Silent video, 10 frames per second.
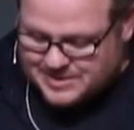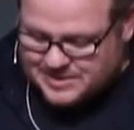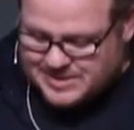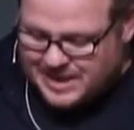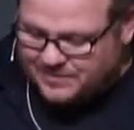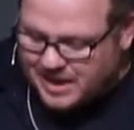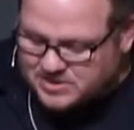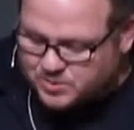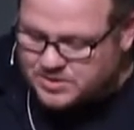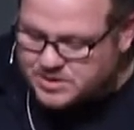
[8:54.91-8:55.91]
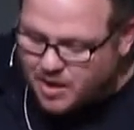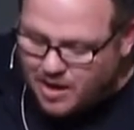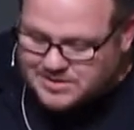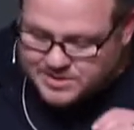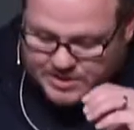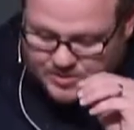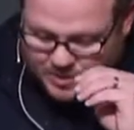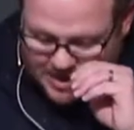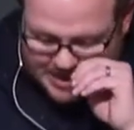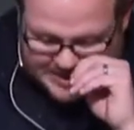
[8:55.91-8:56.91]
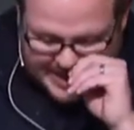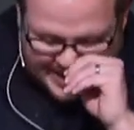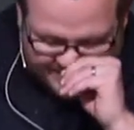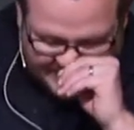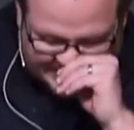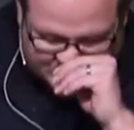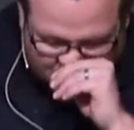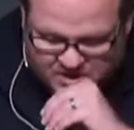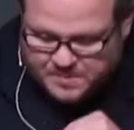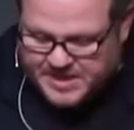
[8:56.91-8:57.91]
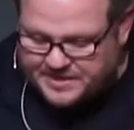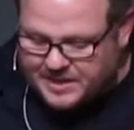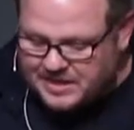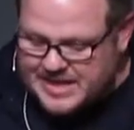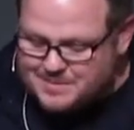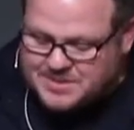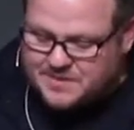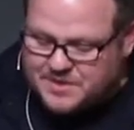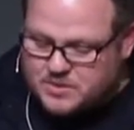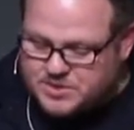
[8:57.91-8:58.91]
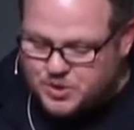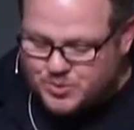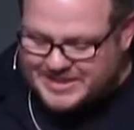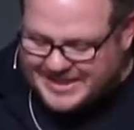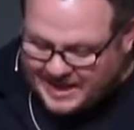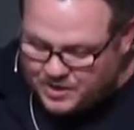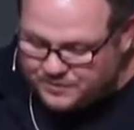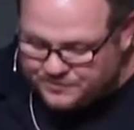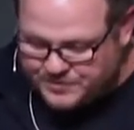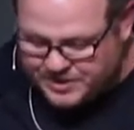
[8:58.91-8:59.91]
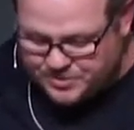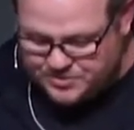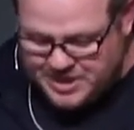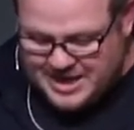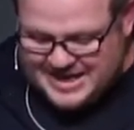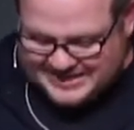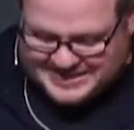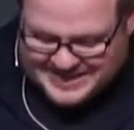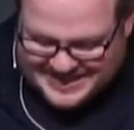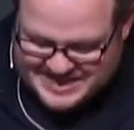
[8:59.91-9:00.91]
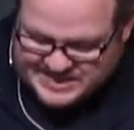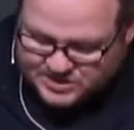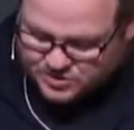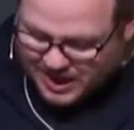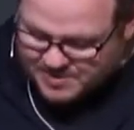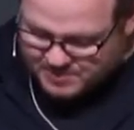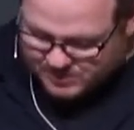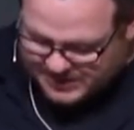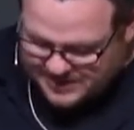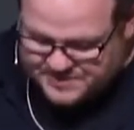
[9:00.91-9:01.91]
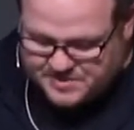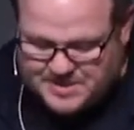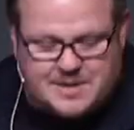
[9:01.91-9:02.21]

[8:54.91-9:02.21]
to have God's word taught to you, to have God's word be on the lips of those who would care for you is an indescribable gift to be